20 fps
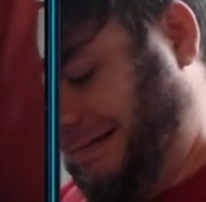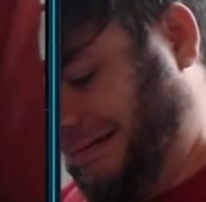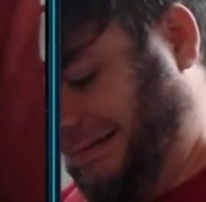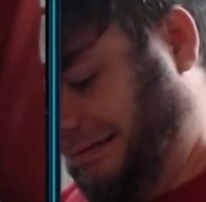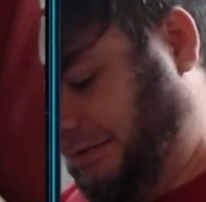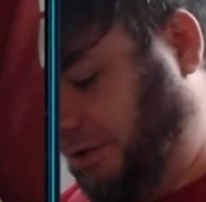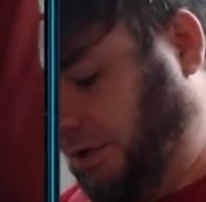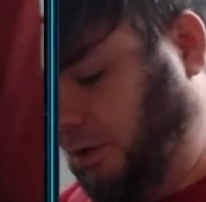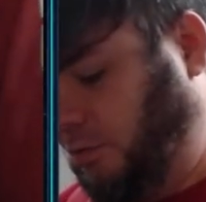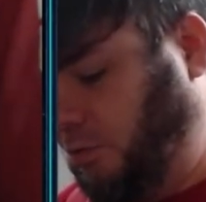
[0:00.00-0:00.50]

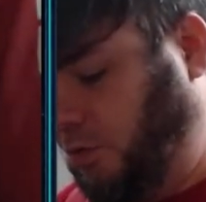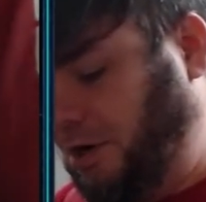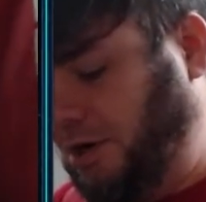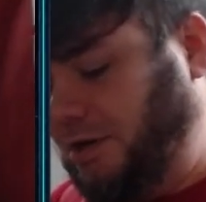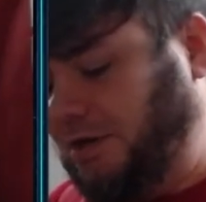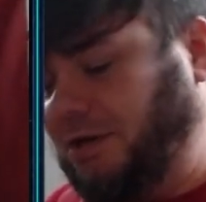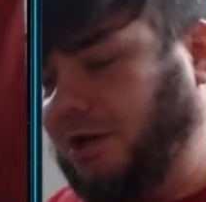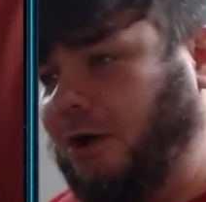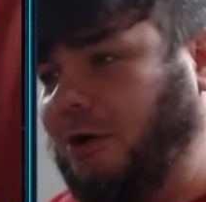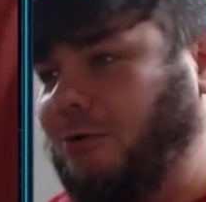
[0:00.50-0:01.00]
Where are
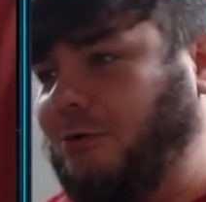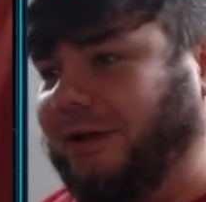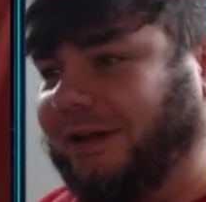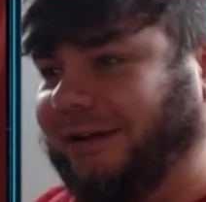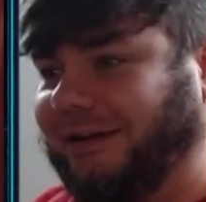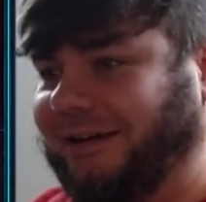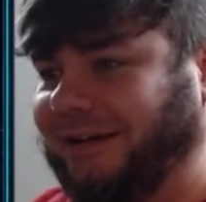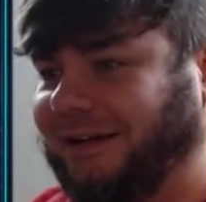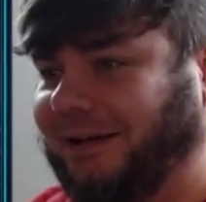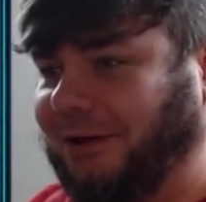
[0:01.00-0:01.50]
you
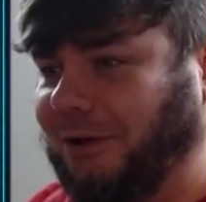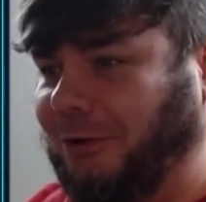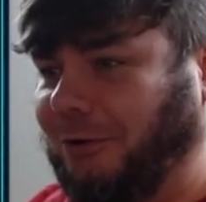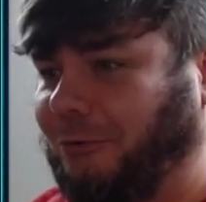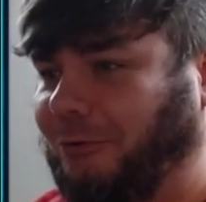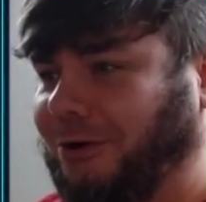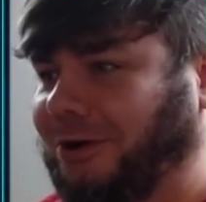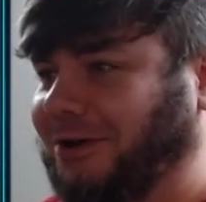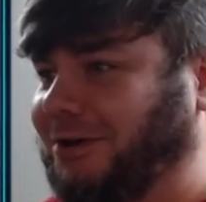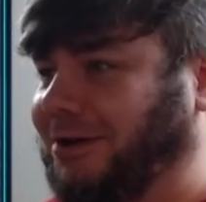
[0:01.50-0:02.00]
going?
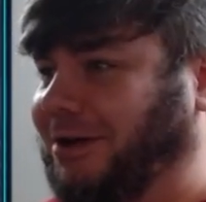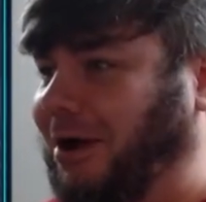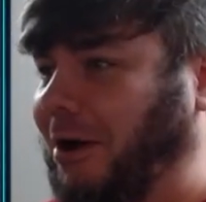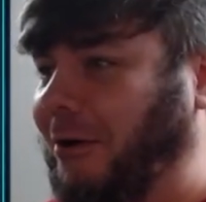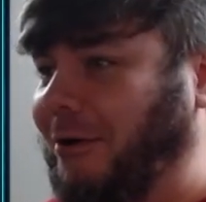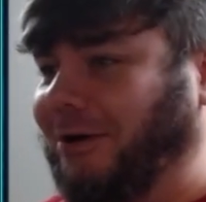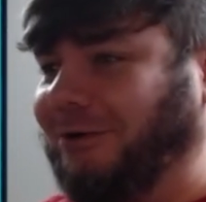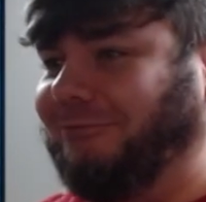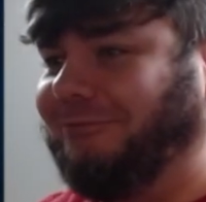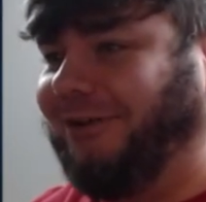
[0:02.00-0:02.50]
Where are you
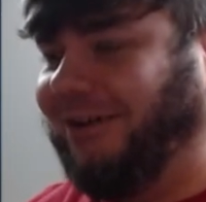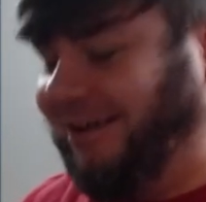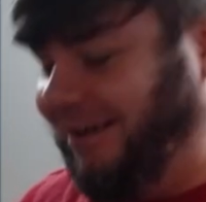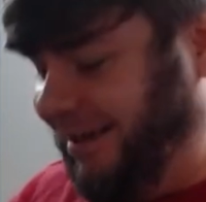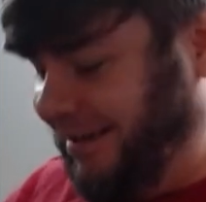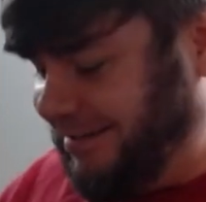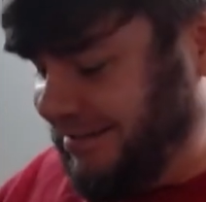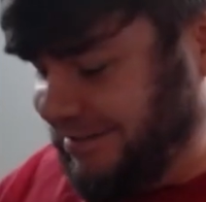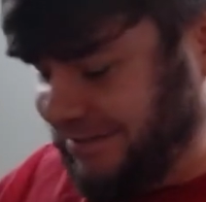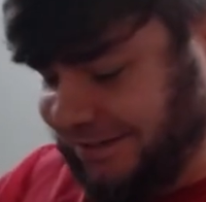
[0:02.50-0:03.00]
going,
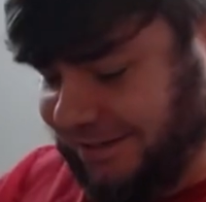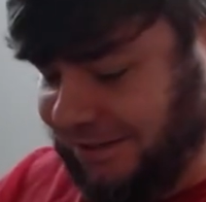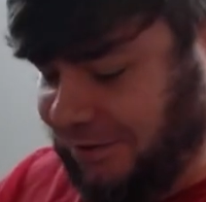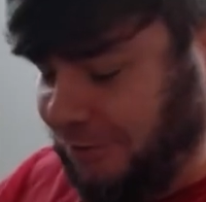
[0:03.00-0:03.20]
Roz?